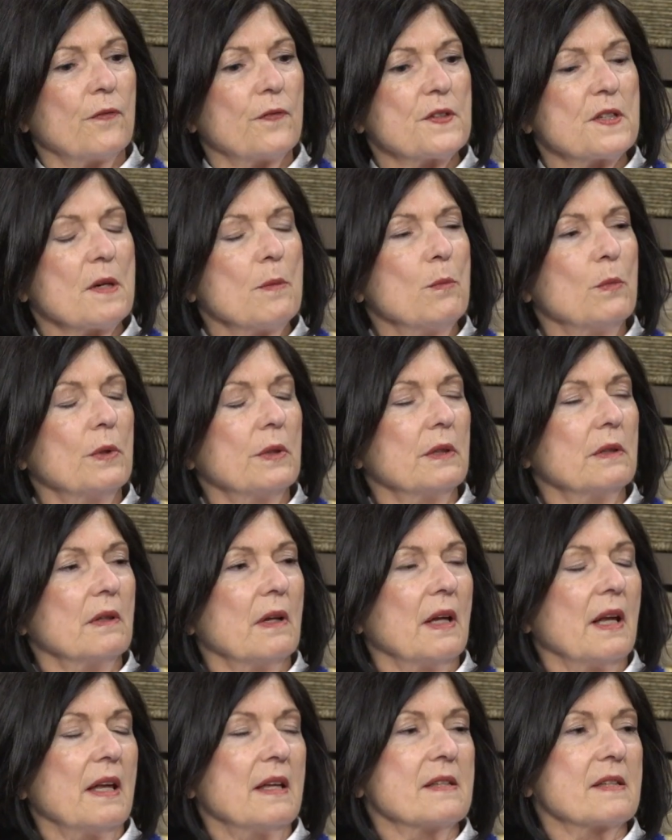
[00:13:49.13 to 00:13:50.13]
someone
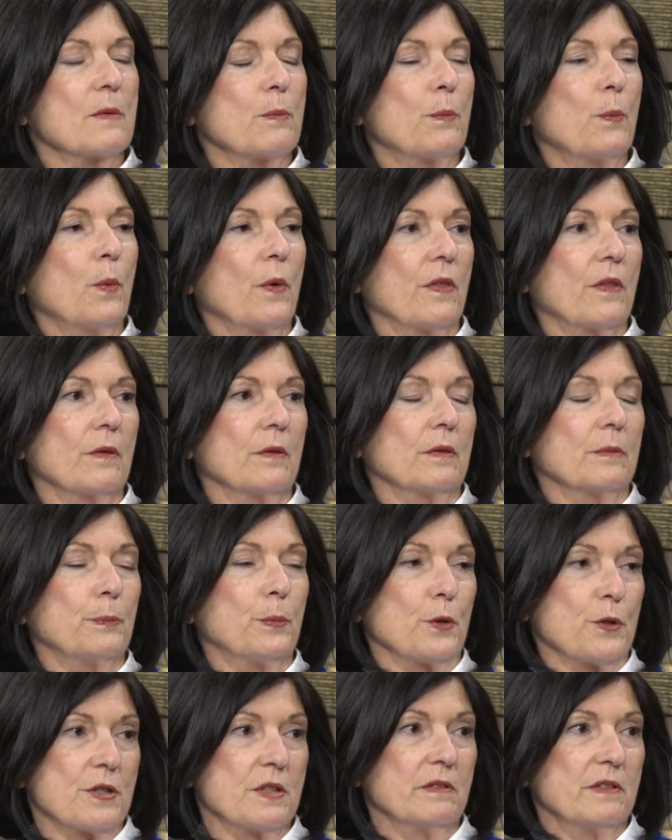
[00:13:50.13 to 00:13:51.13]
ends up with a
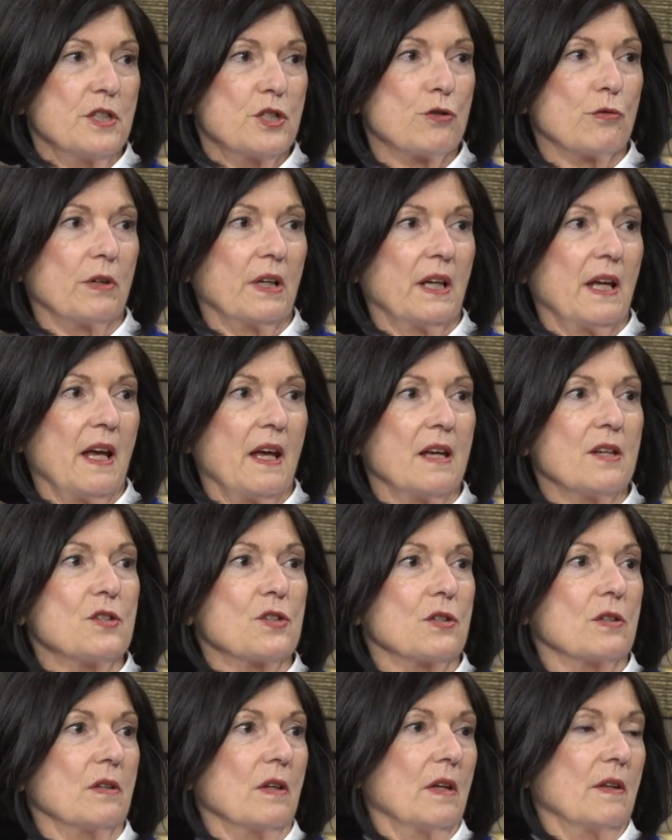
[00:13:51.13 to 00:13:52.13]
personal injury
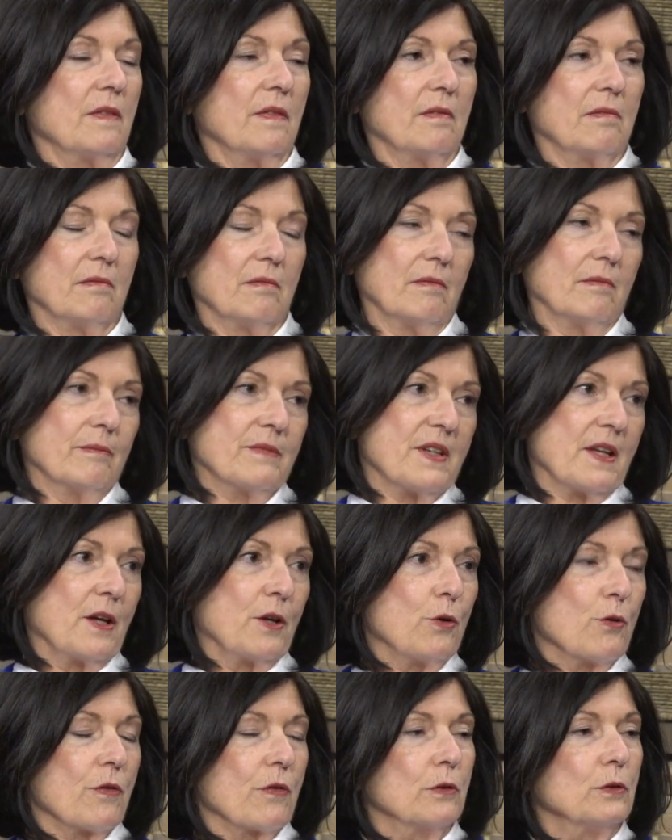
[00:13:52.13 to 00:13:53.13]
case, and say
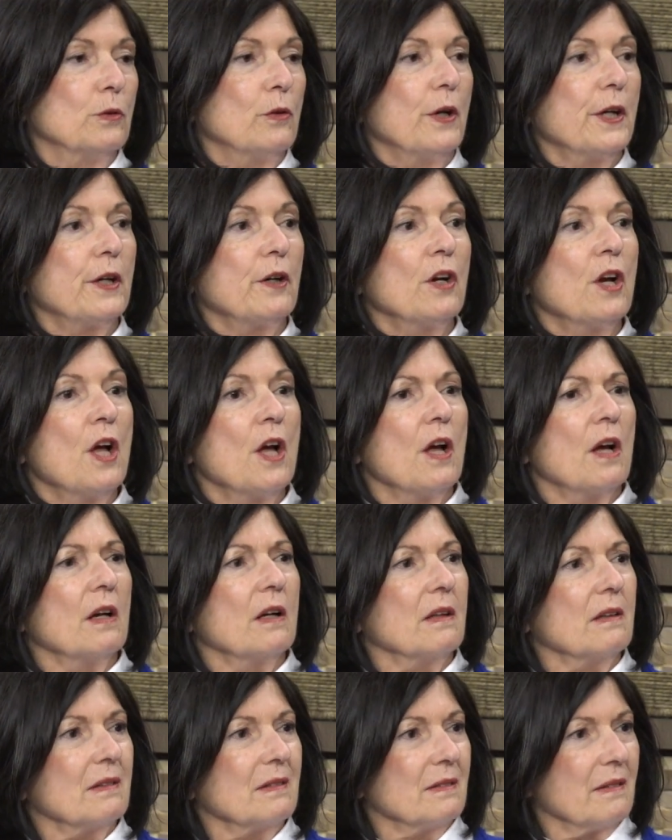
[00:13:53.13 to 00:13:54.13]
you're the lawyer,
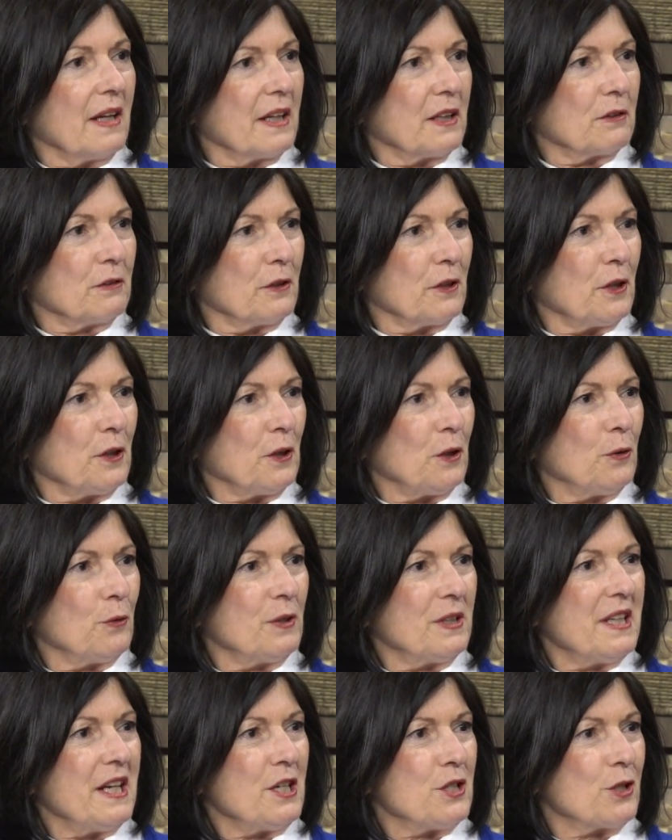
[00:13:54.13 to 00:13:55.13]
likely you'd
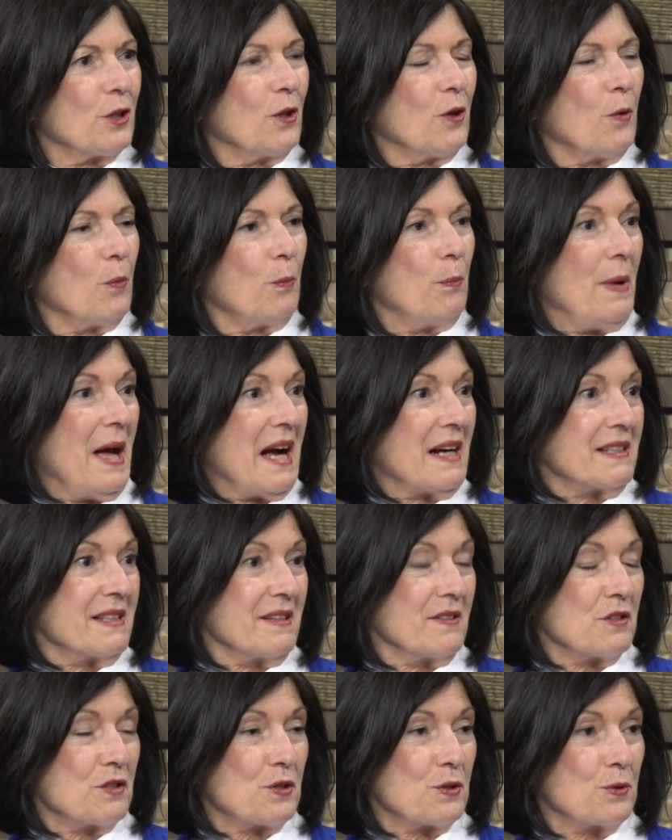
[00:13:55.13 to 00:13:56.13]
need to go back to
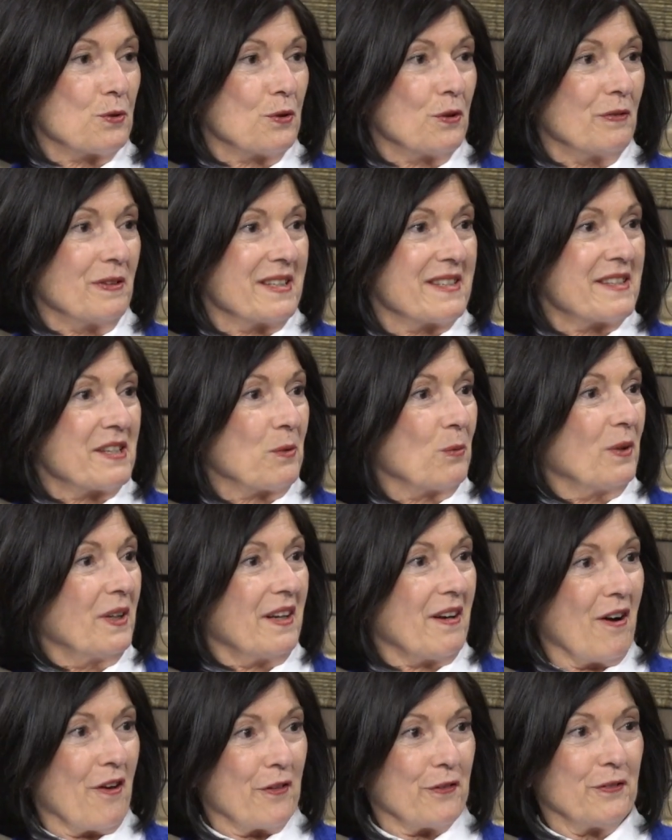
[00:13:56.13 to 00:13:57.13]
the store and see
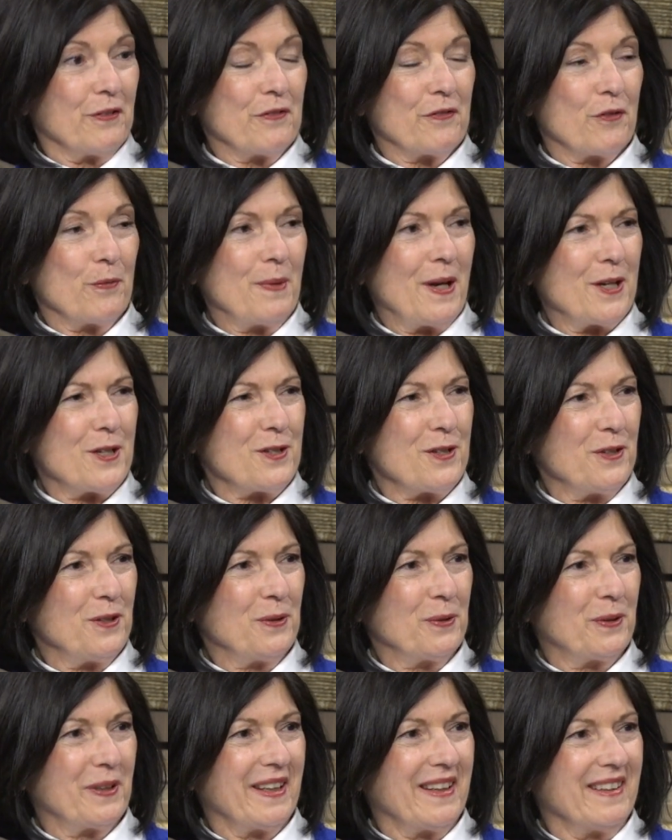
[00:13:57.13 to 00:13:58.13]
what other information
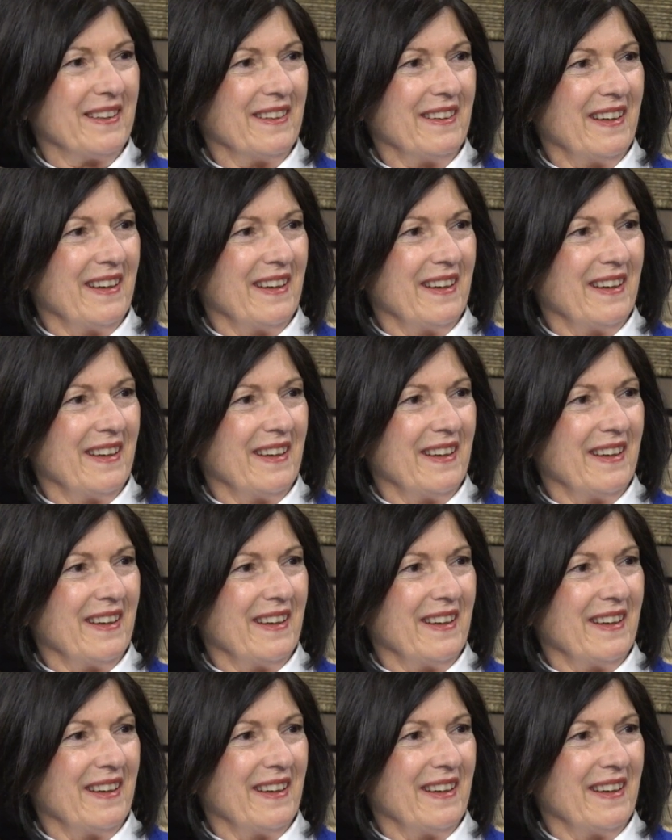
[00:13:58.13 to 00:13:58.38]
you can